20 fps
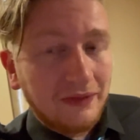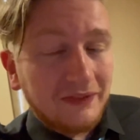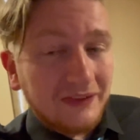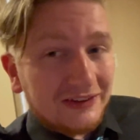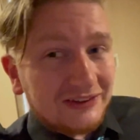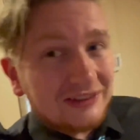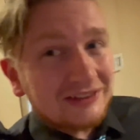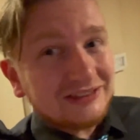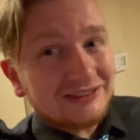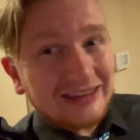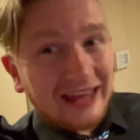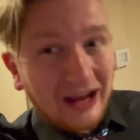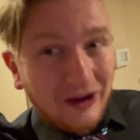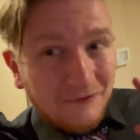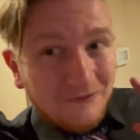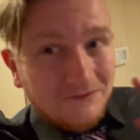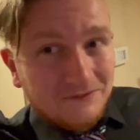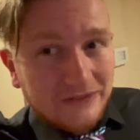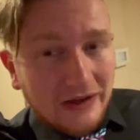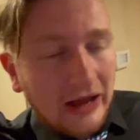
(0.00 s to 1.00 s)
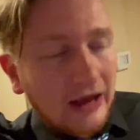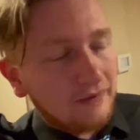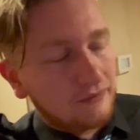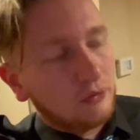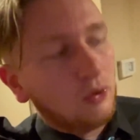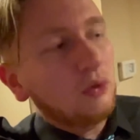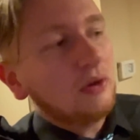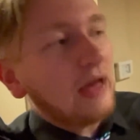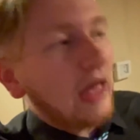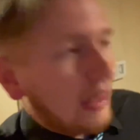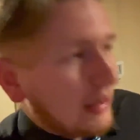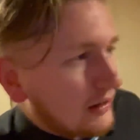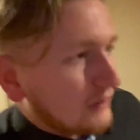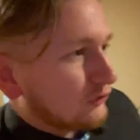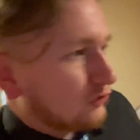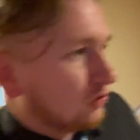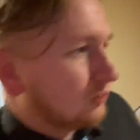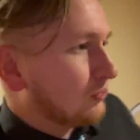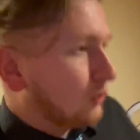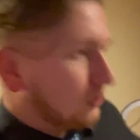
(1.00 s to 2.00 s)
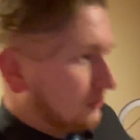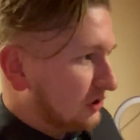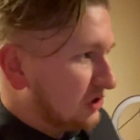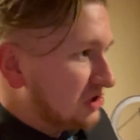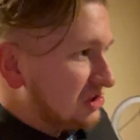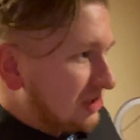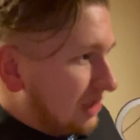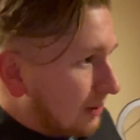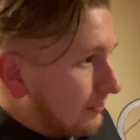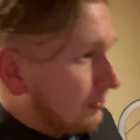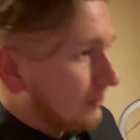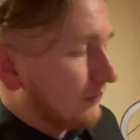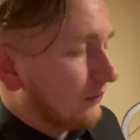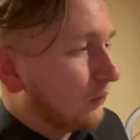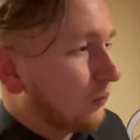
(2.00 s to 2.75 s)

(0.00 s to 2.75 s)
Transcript: This is deck five. Okay, it's a smaller ship, but the